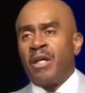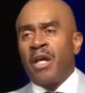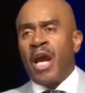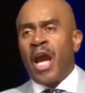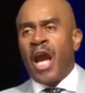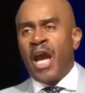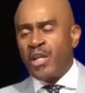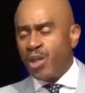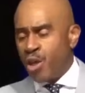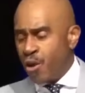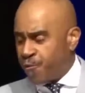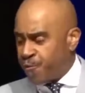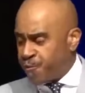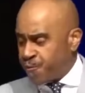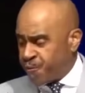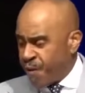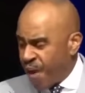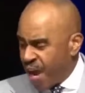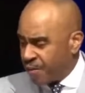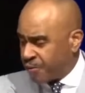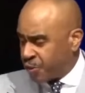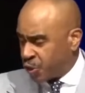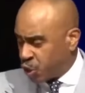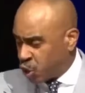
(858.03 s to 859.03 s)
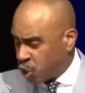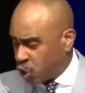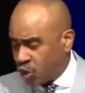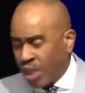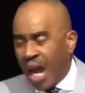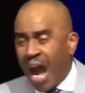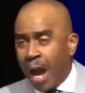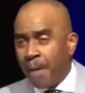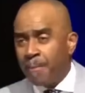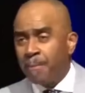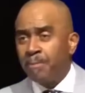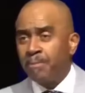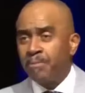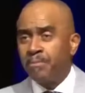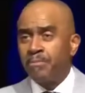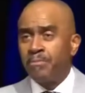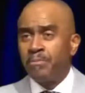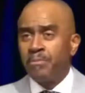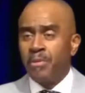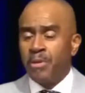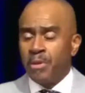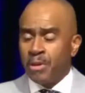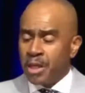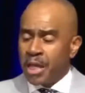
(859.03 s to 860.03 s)
And your faith stop
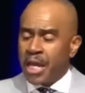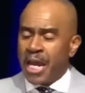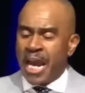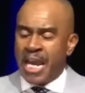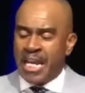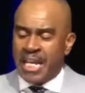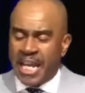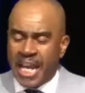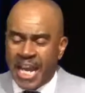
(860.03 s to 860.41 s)
in